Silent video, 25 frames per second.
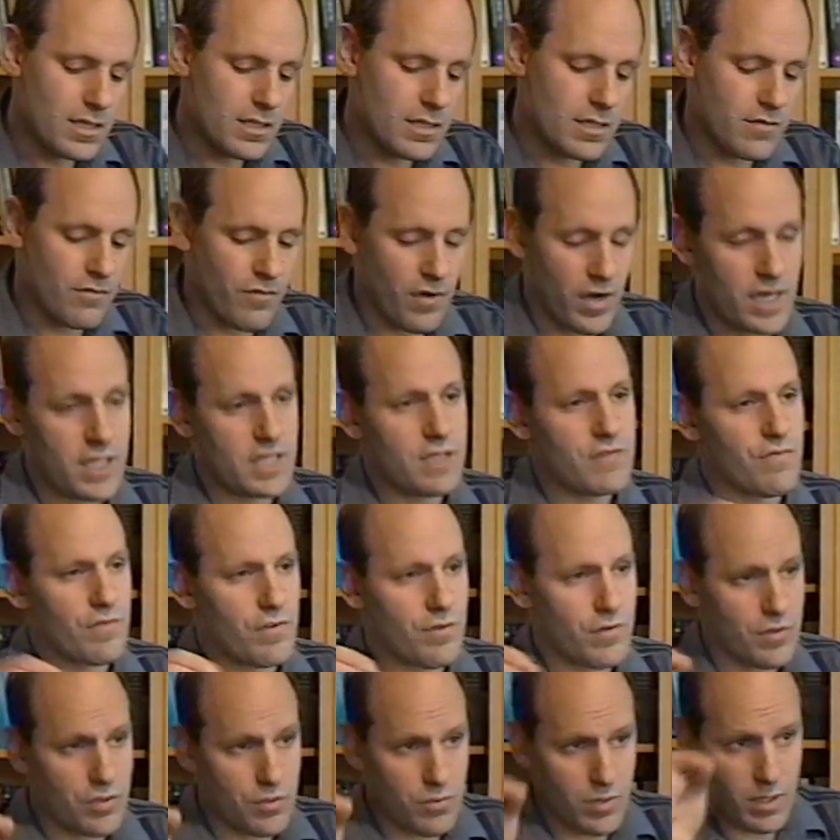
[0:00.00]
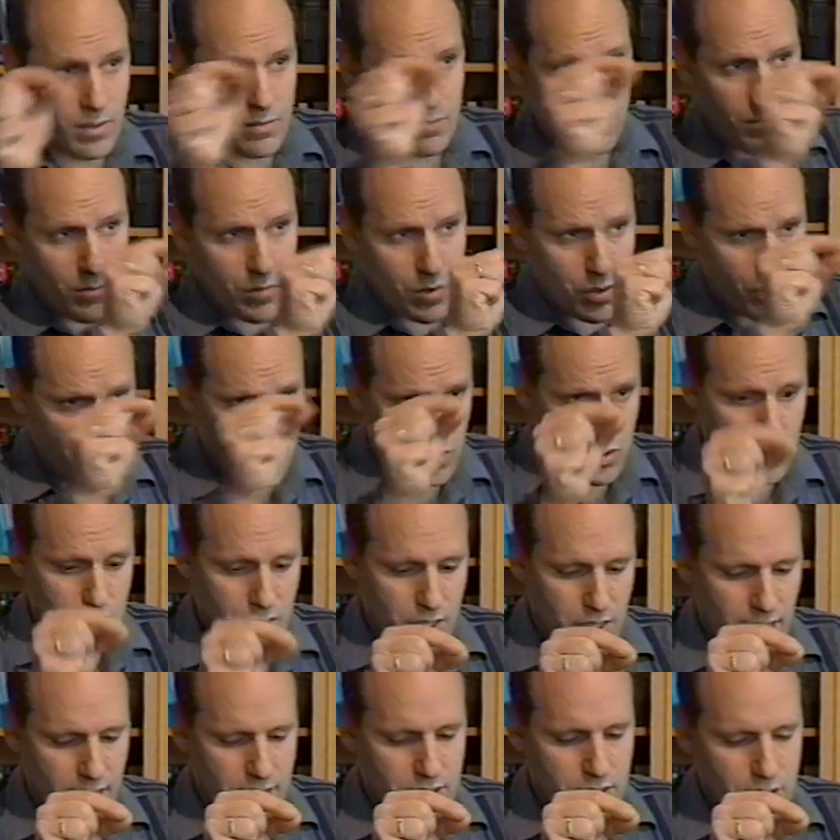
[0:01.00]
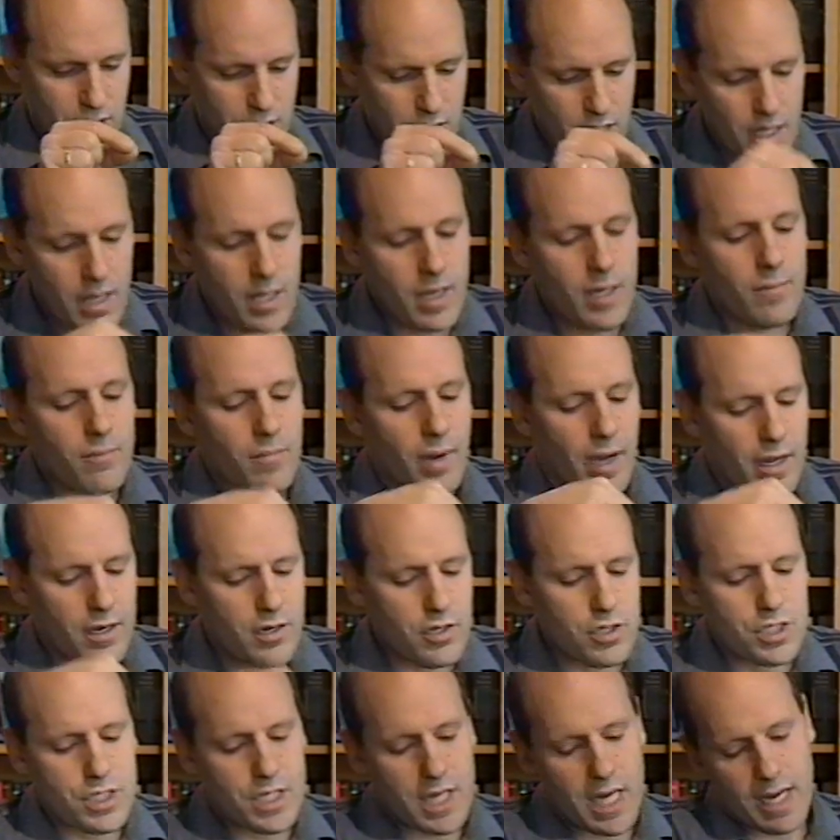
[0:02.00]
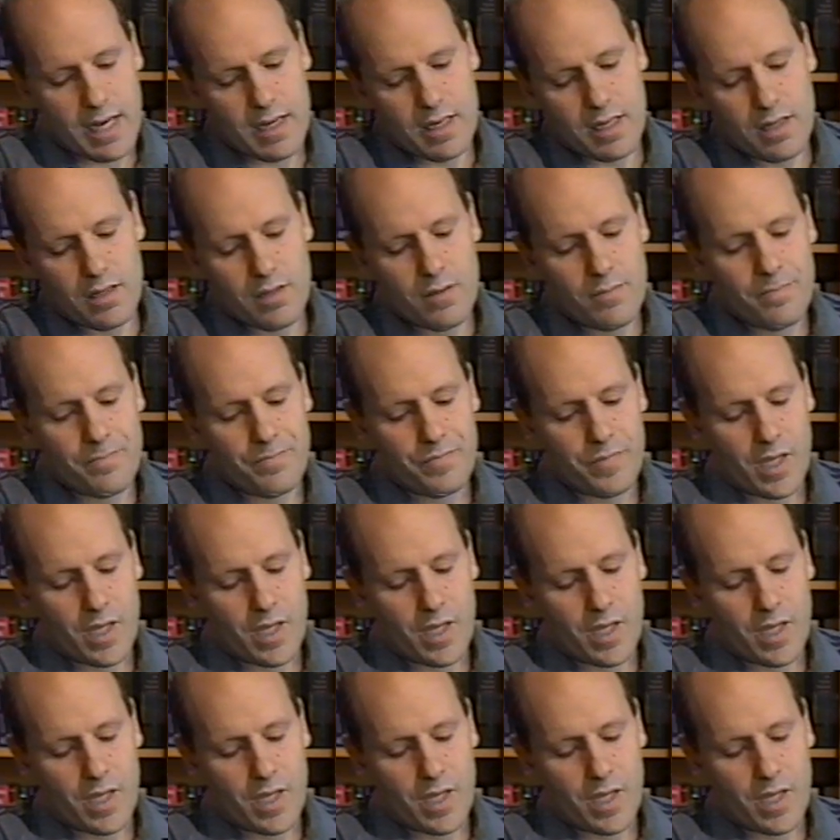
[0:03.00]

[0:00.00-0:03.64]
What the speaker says: device for doing cursor selection. By understanding